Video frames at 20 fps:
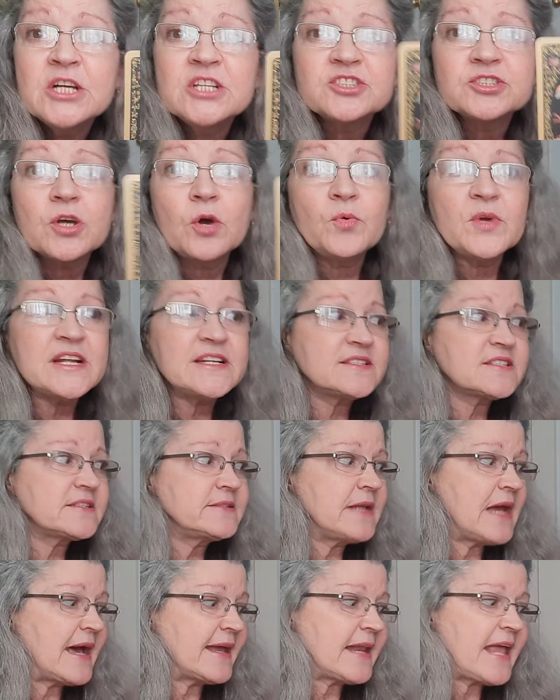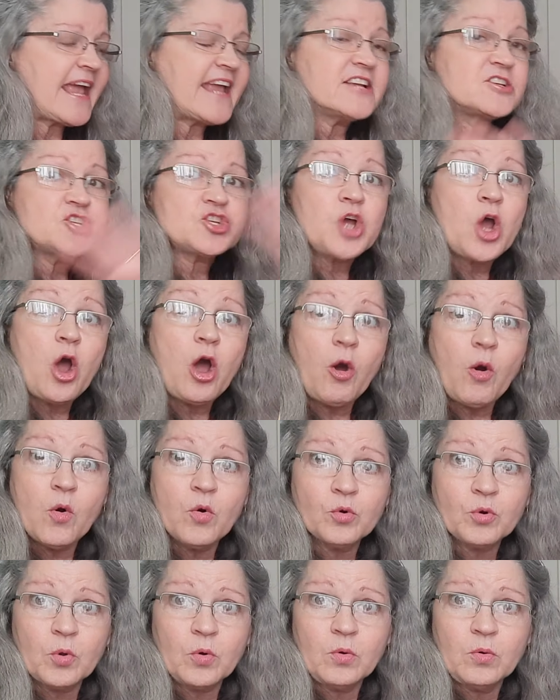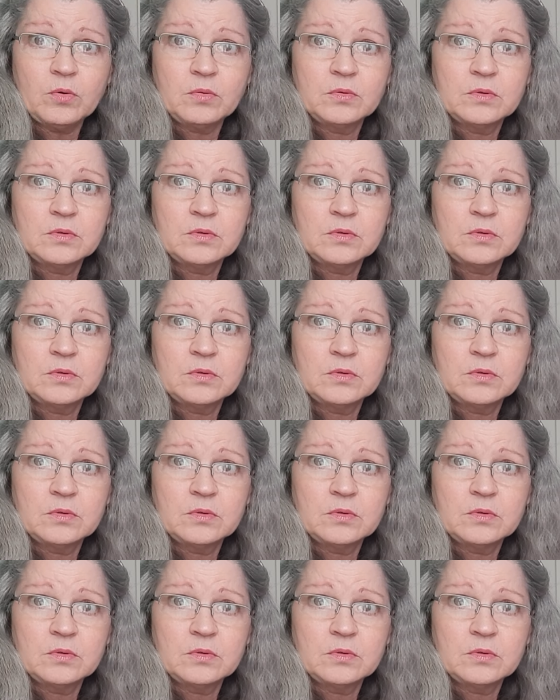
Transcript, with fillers: So it's not a total.